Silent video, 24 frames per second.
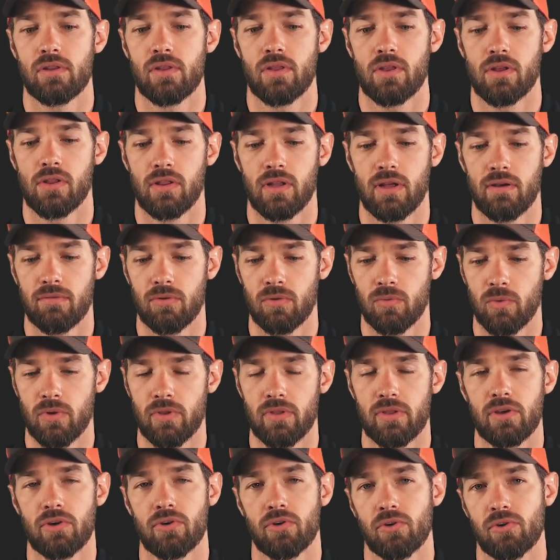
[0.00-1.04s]
level
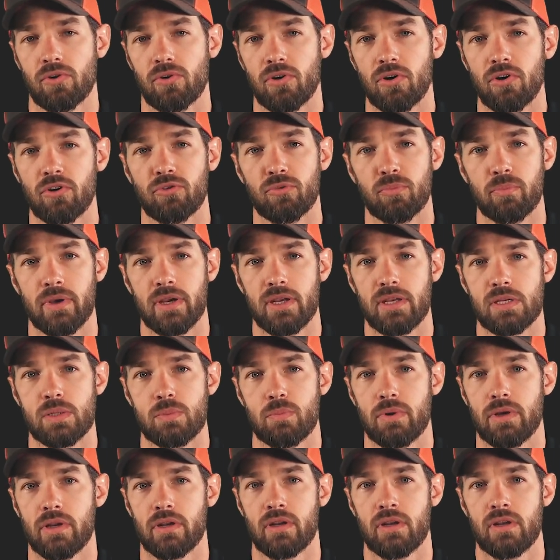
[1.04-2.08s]
within your crawl space,
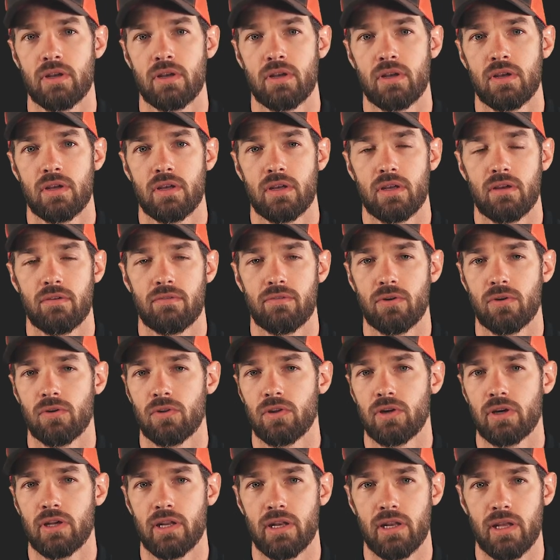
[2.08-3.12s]
but if you're
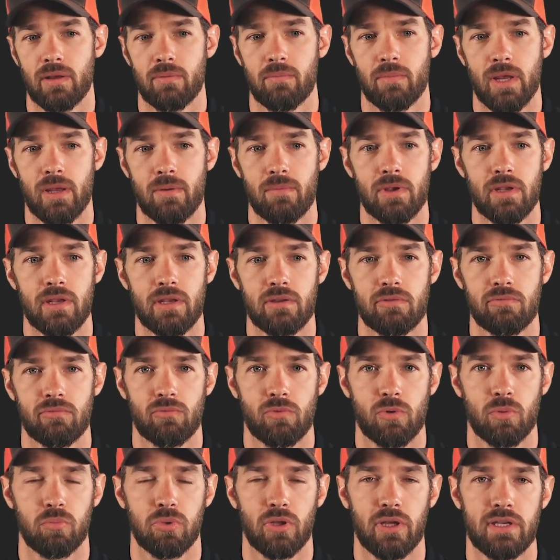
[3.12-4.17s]
looking at maybe
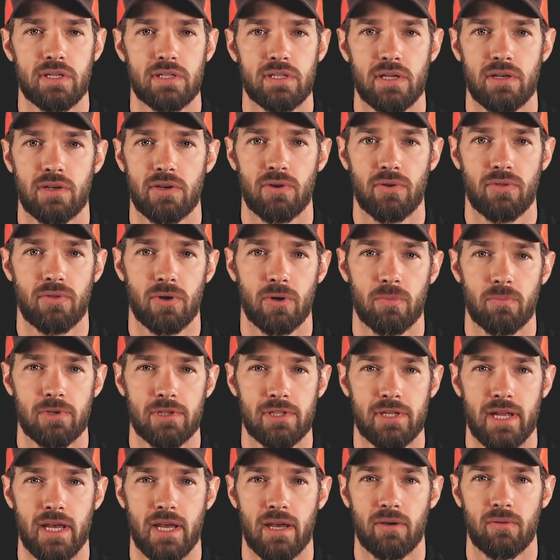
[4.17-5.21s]
replacing your
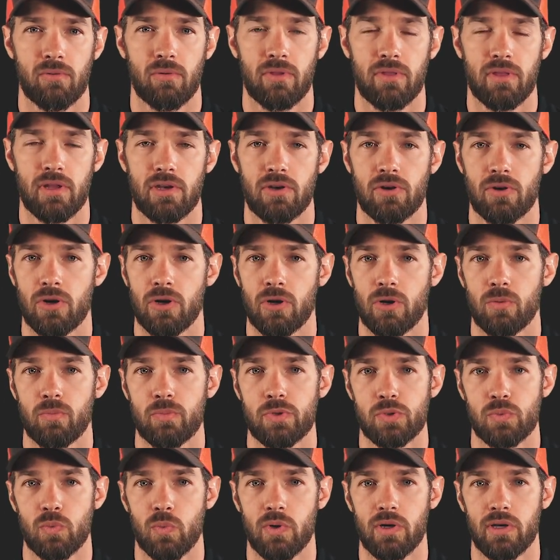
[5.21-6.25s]
thermostat within your home
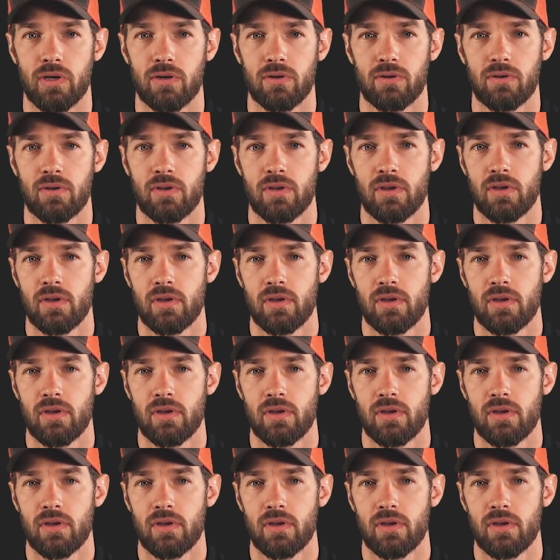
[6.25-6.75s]
as well,